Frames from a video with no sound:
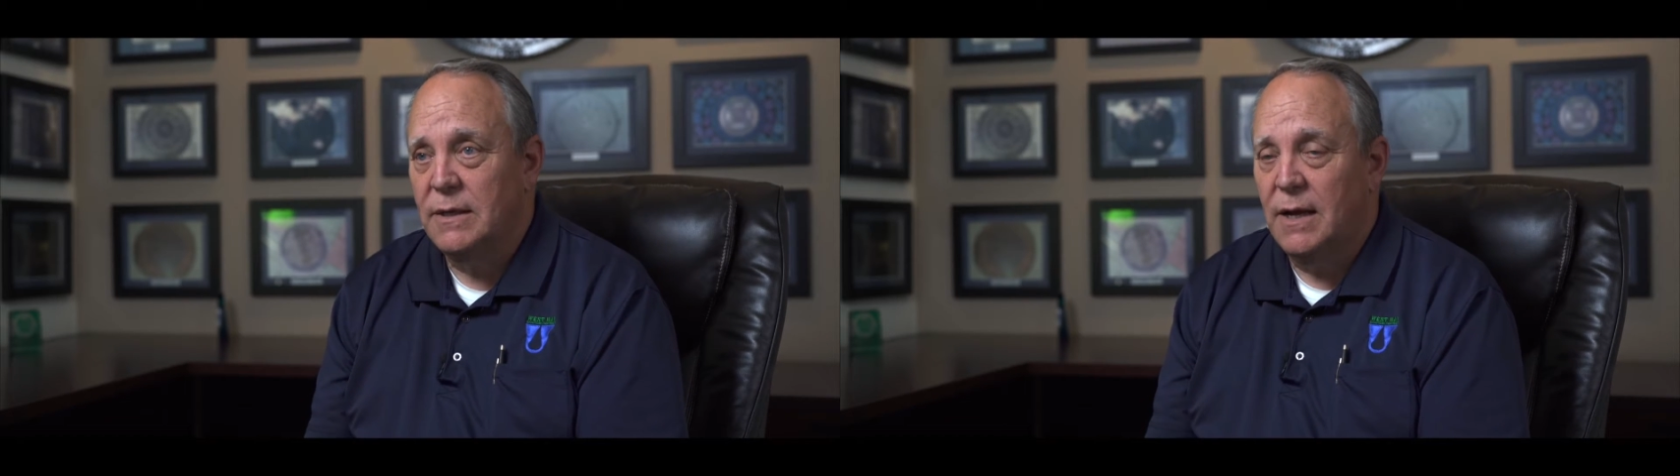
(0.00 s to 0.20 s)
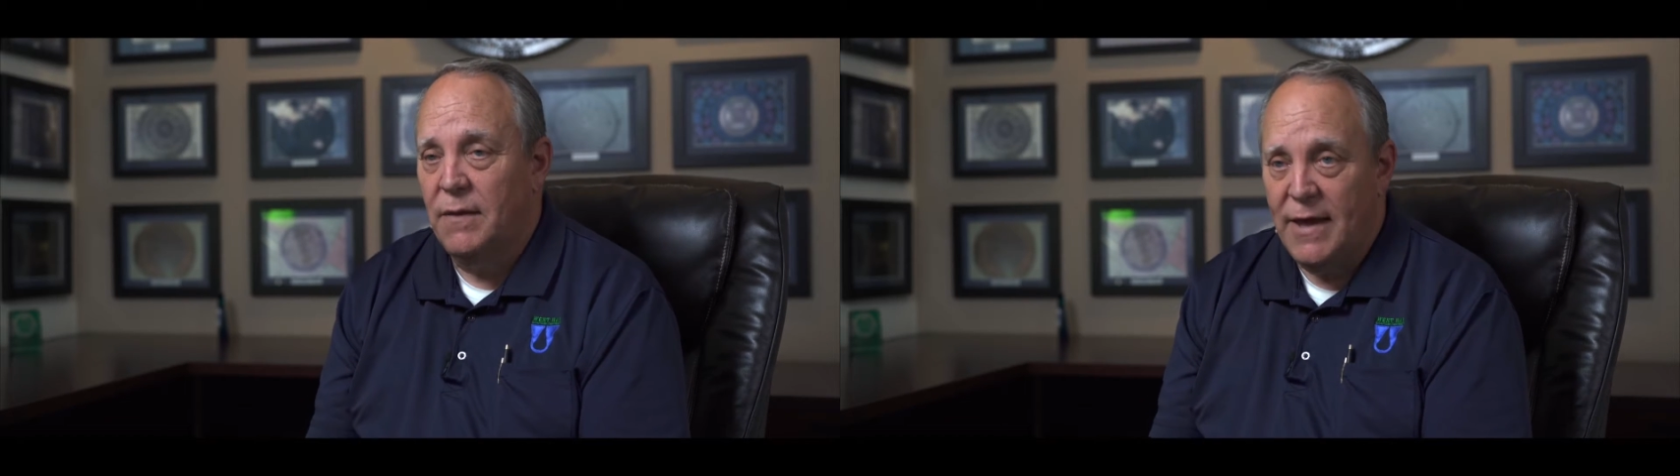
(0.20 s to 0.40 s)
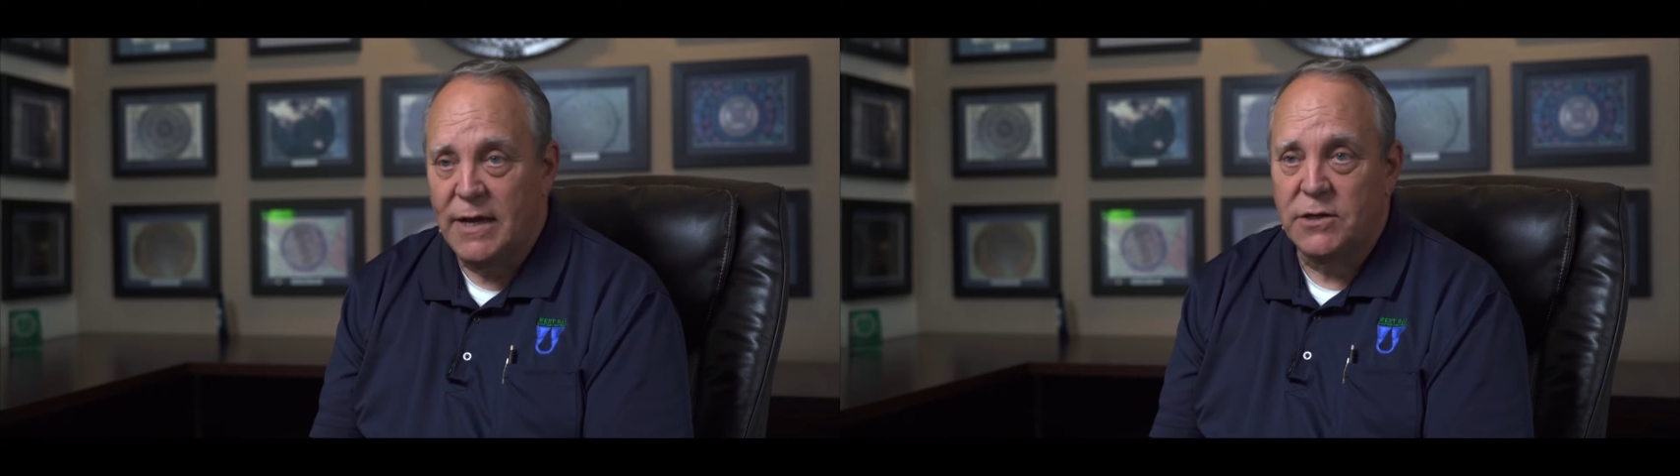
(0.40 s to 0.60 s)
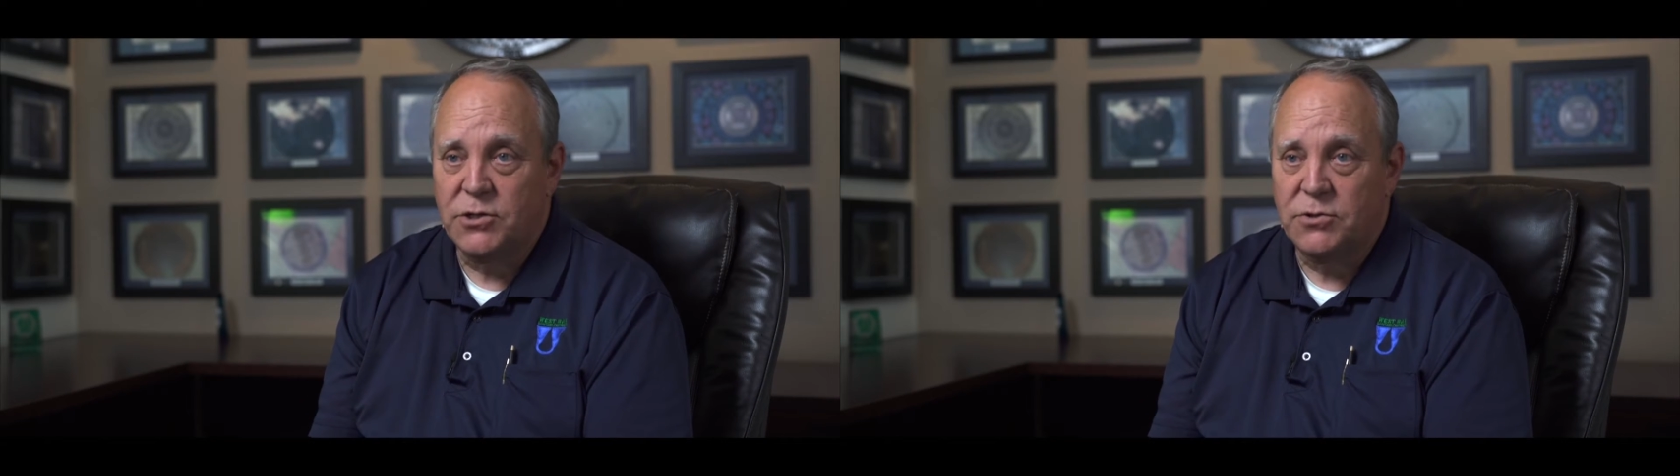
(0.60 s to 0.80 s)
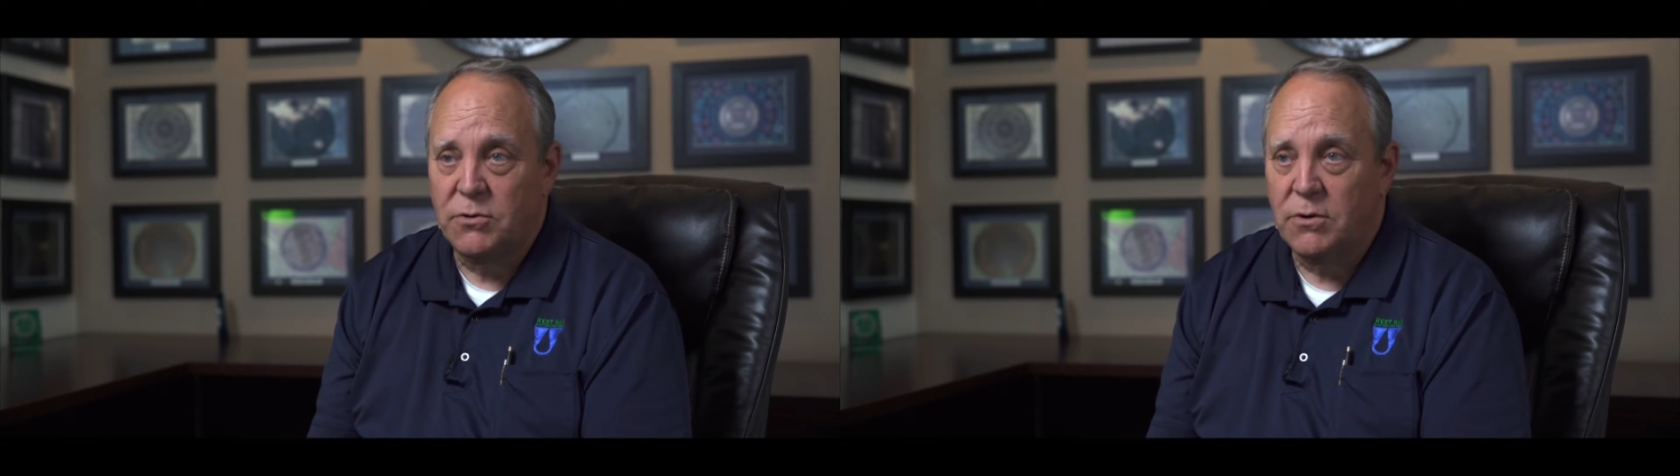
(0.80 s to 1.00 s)
and they can
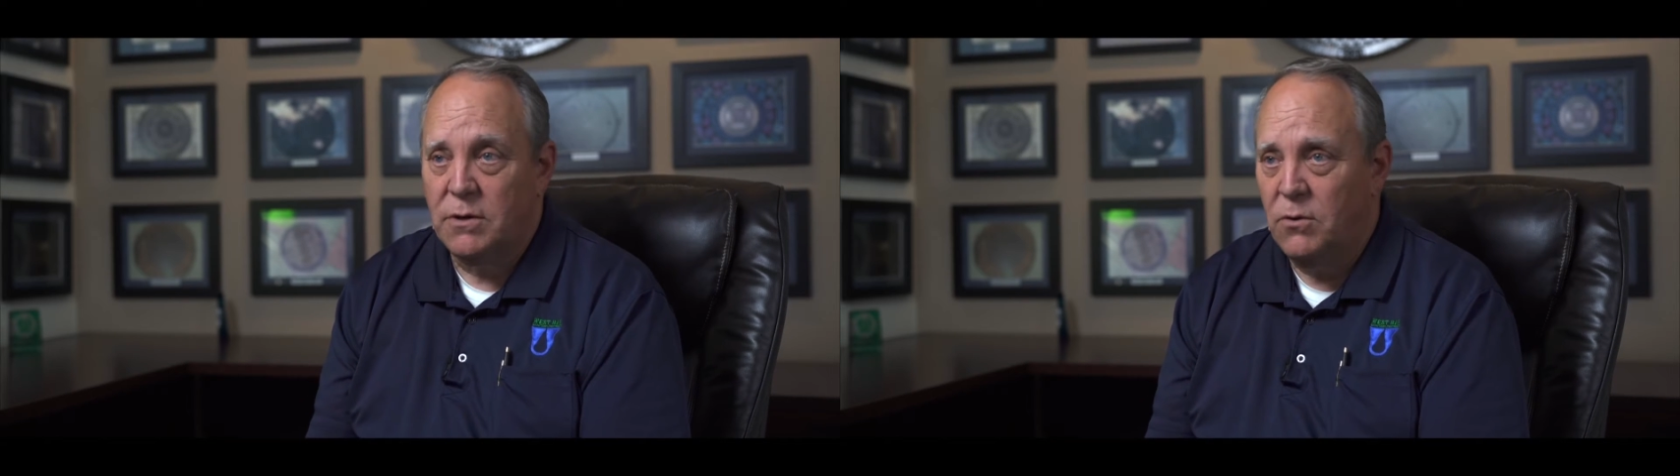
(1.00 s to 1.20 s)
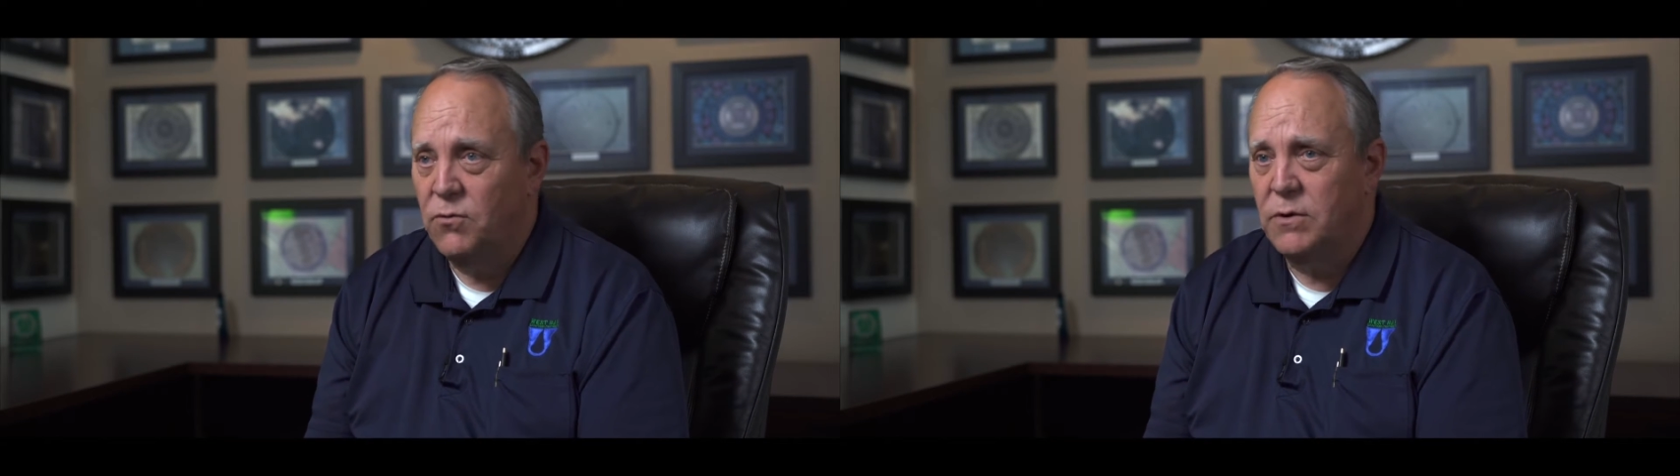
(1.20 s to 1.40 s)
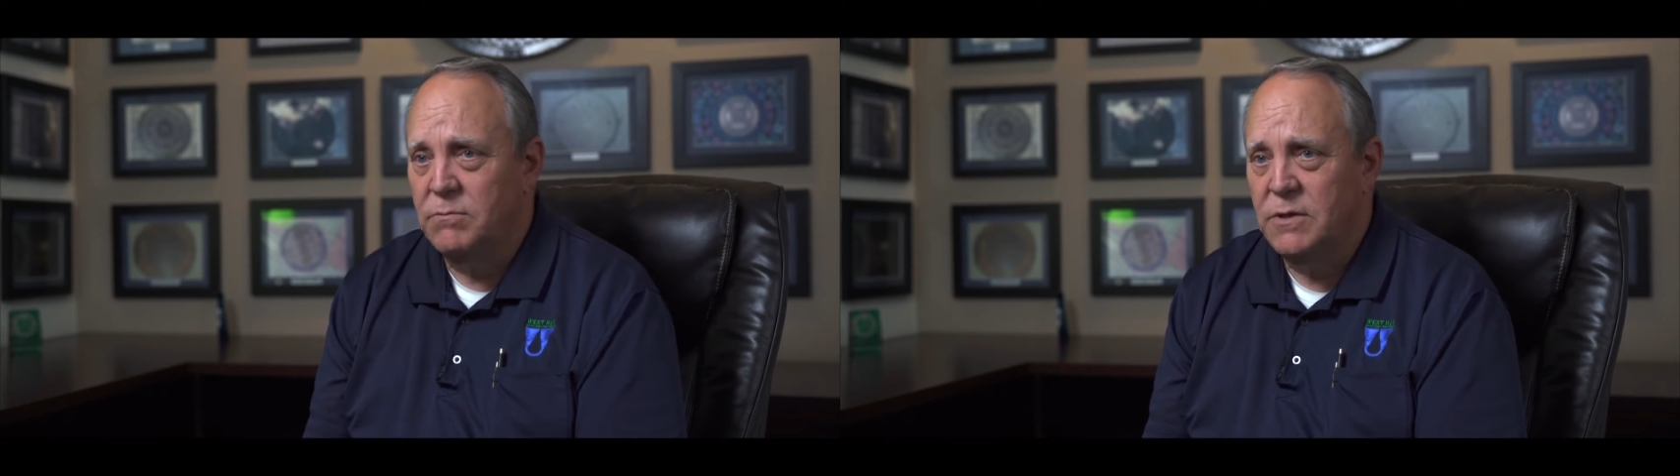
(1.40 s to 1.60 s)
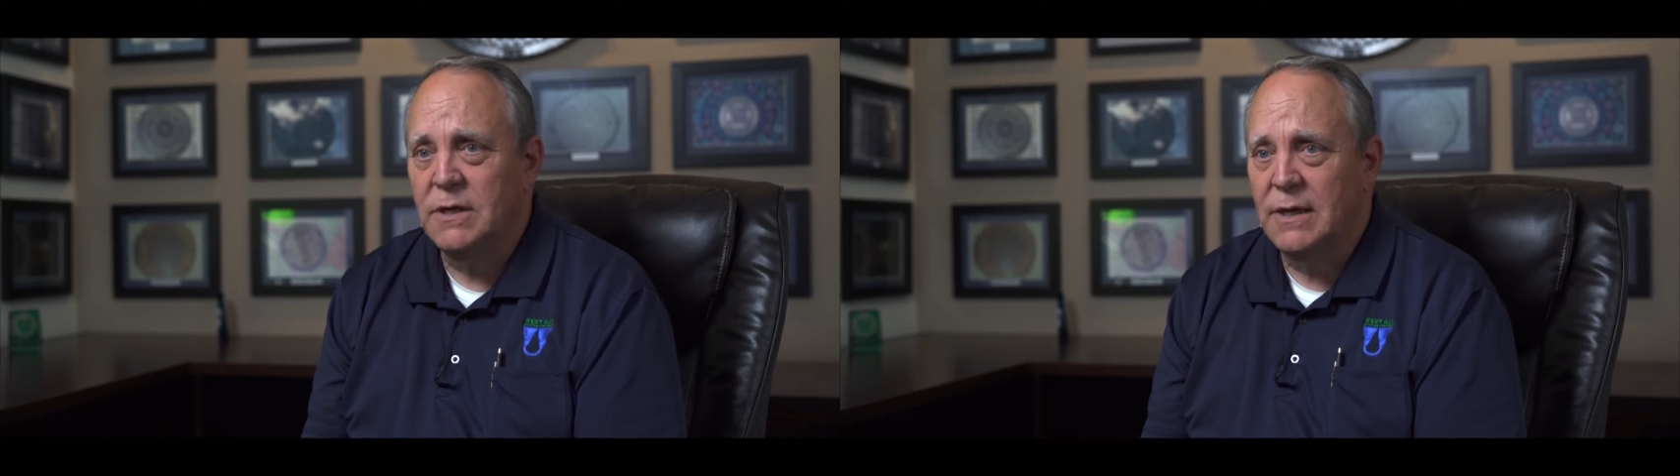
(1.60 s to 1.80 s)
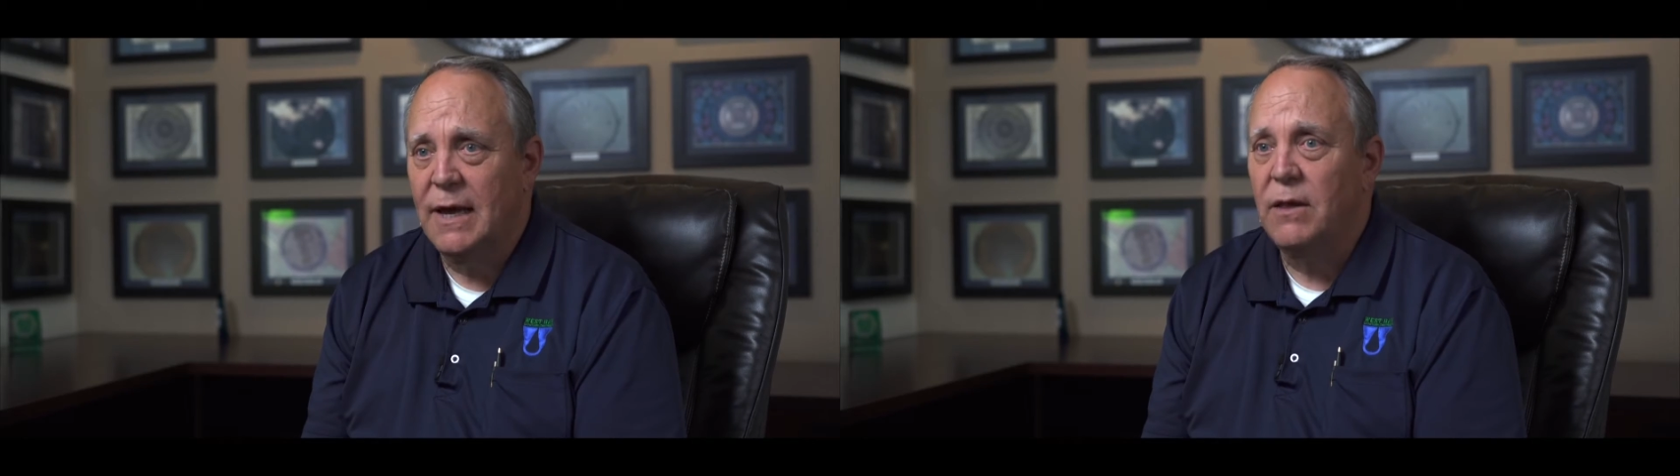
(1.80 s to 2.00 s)
store over 1
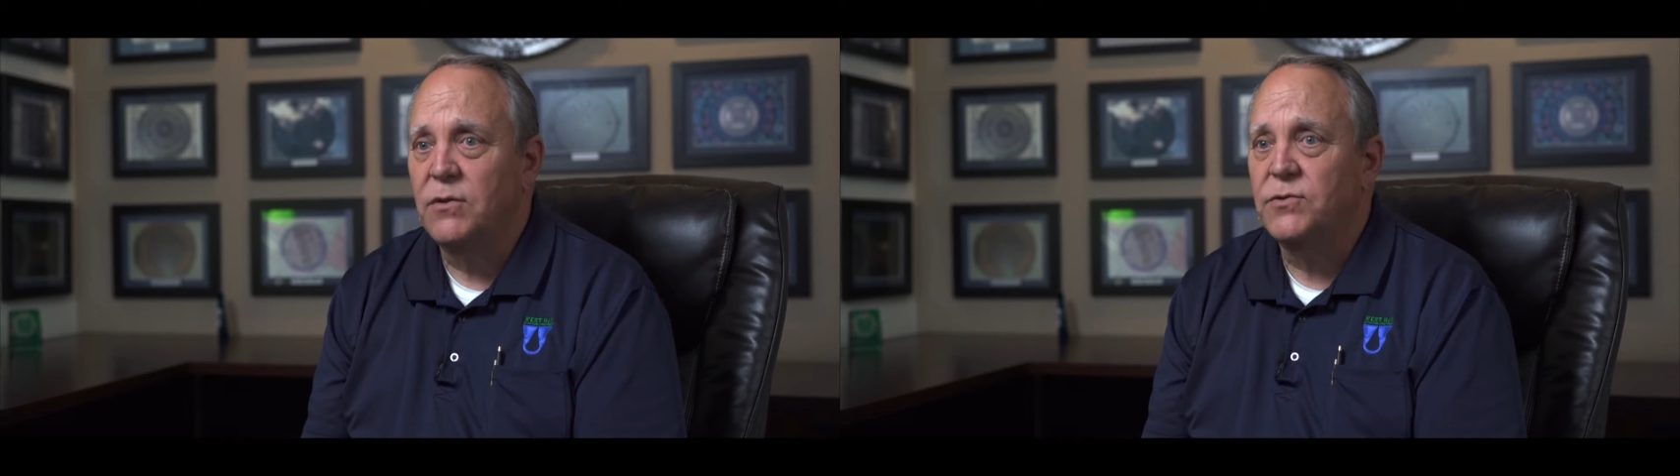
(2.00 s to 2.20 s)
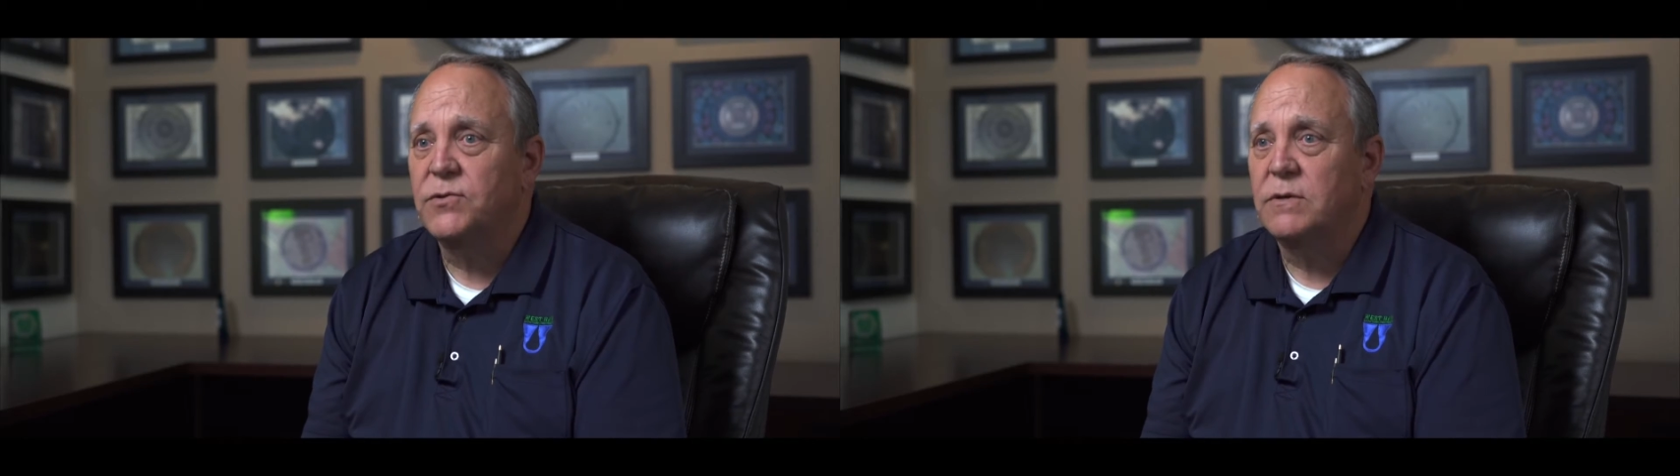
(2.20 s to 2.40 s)
million gallons